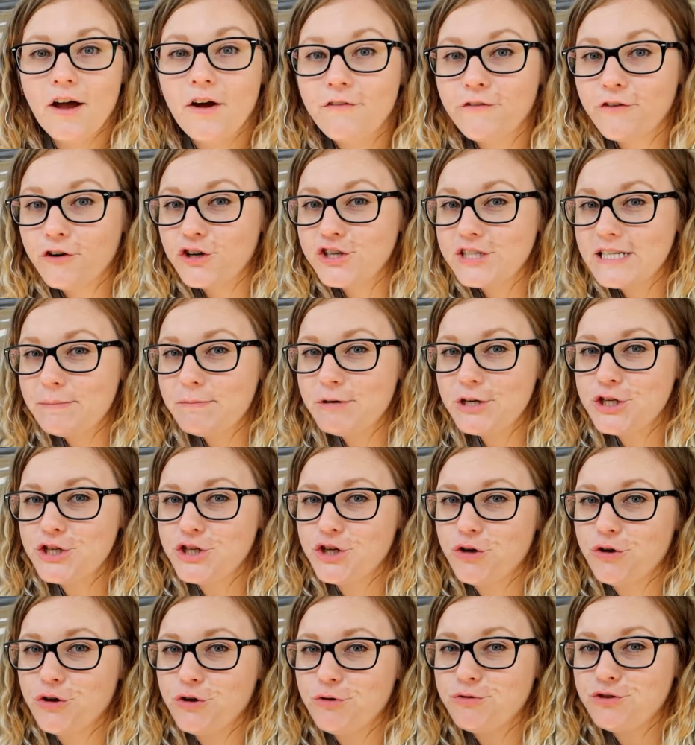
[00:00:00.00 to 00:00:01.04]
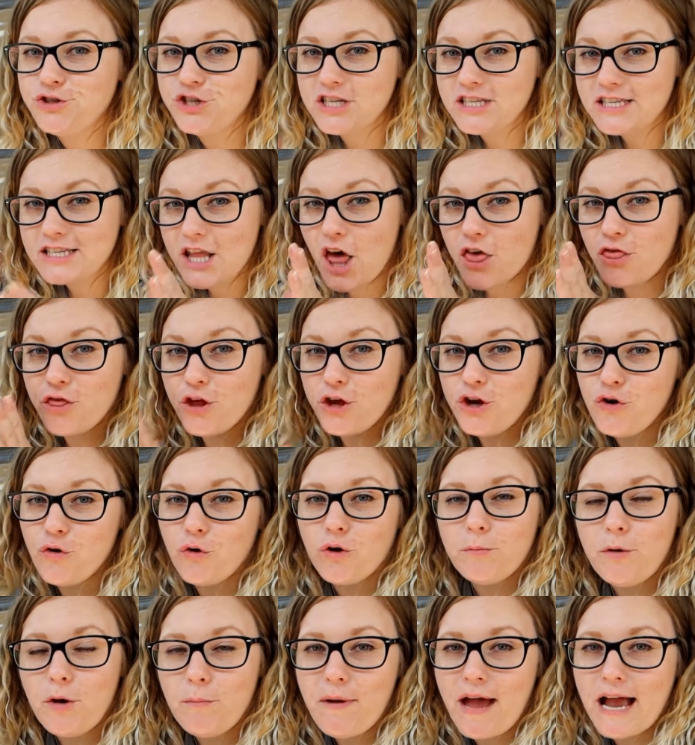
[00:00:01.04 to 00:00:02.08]
First, I'm going to show you just the
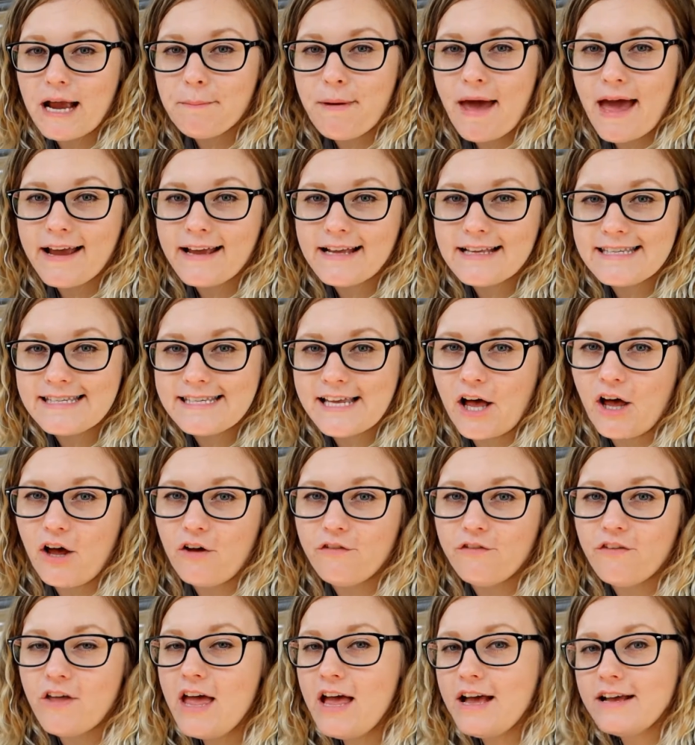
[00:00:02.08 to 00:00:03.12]
normal backpack itself,